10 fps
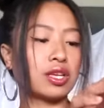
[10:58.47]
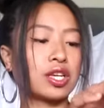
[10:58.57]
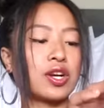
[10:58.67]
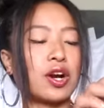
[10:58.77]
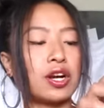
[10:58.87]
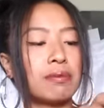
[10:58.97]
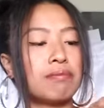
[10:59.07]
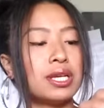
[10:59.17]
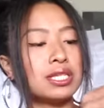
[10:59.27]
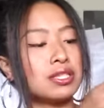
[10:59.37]
Card
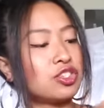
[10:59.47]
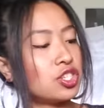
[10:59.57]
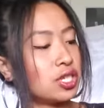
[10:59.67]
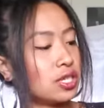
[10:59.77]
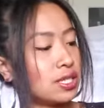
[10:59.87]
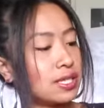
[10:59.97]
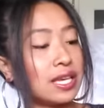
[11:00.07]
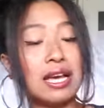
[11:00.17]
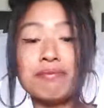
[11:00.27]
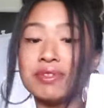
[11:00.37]
messages,
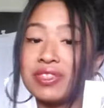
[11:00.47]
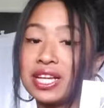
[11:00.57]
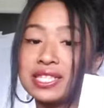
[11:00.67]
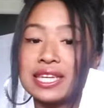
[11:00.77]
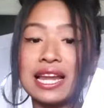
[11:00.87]
yep, and that's it.